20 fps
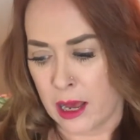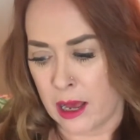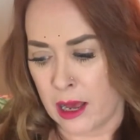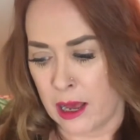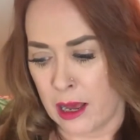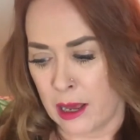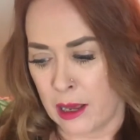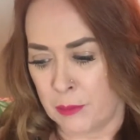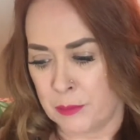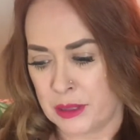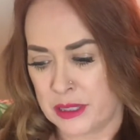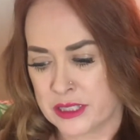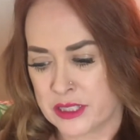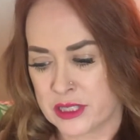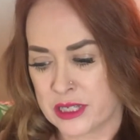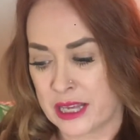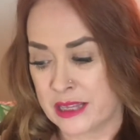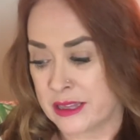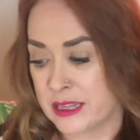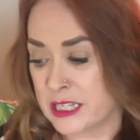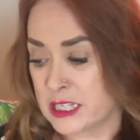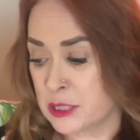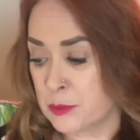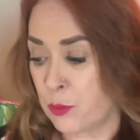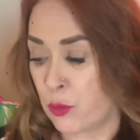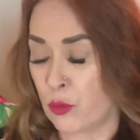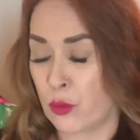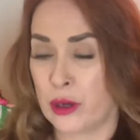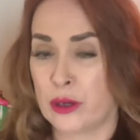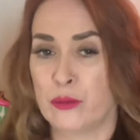It's at this
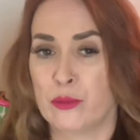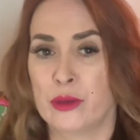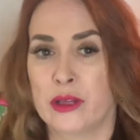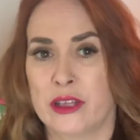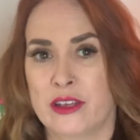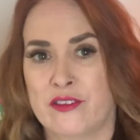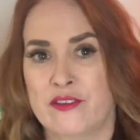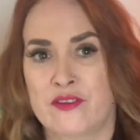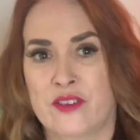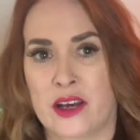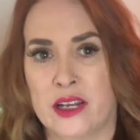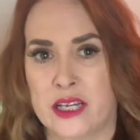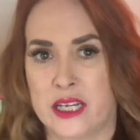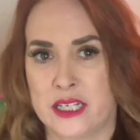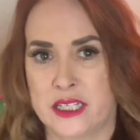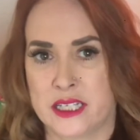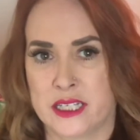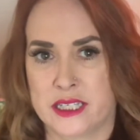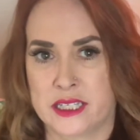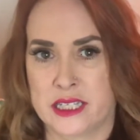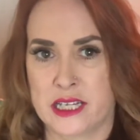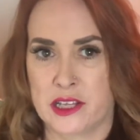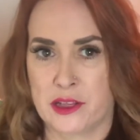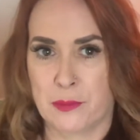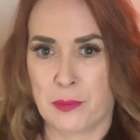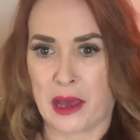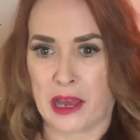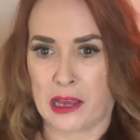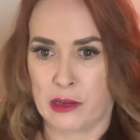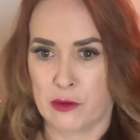point really funny to see the
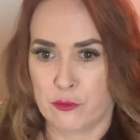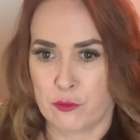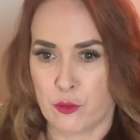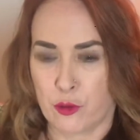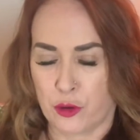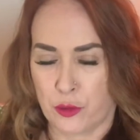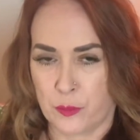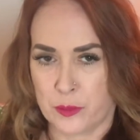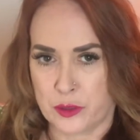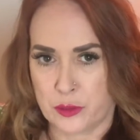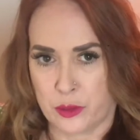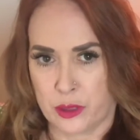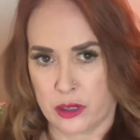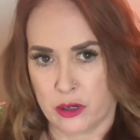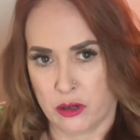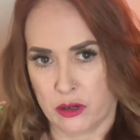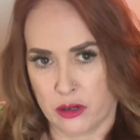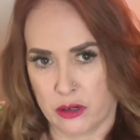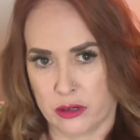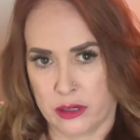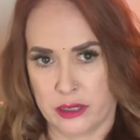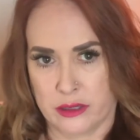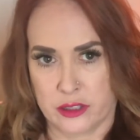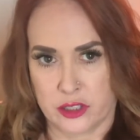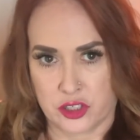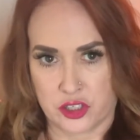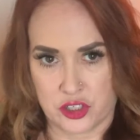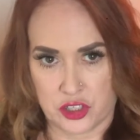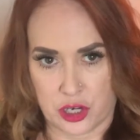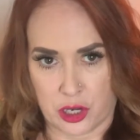back and forth between her in the
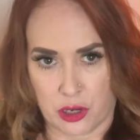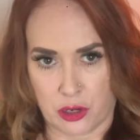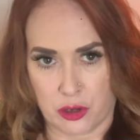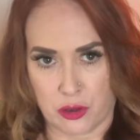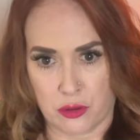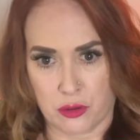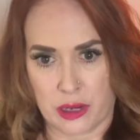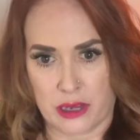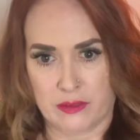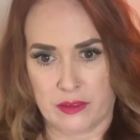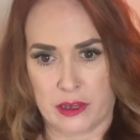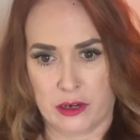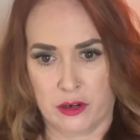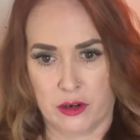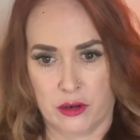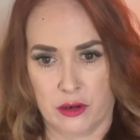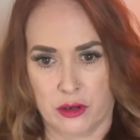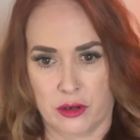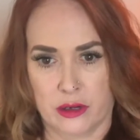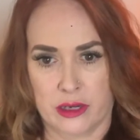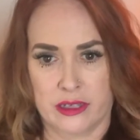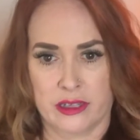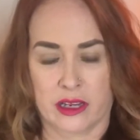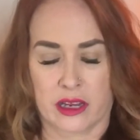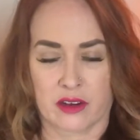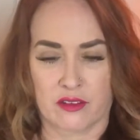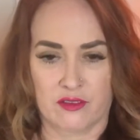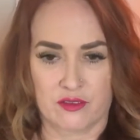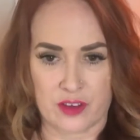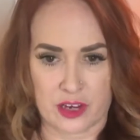show and then her in the
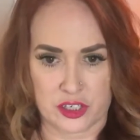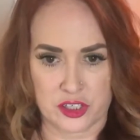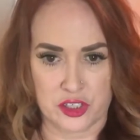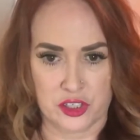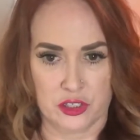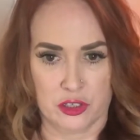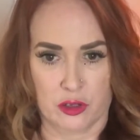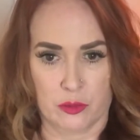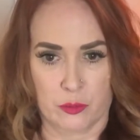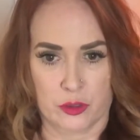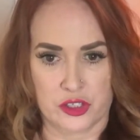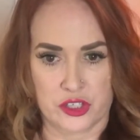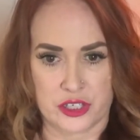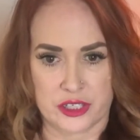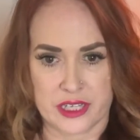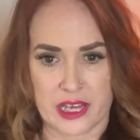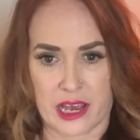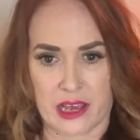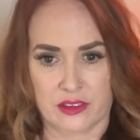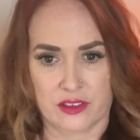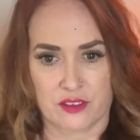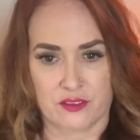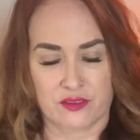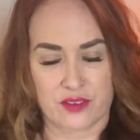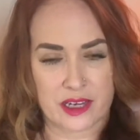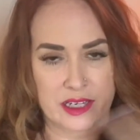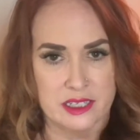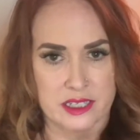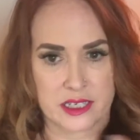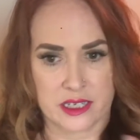confessional, where she's had the
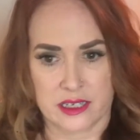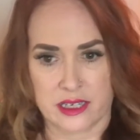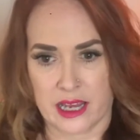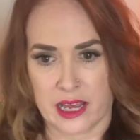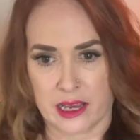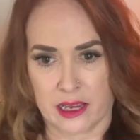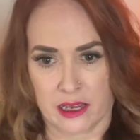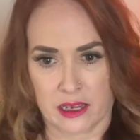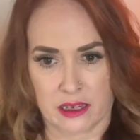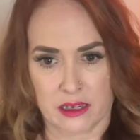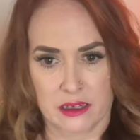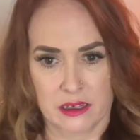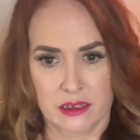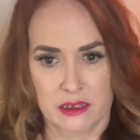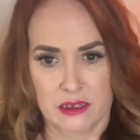face and neck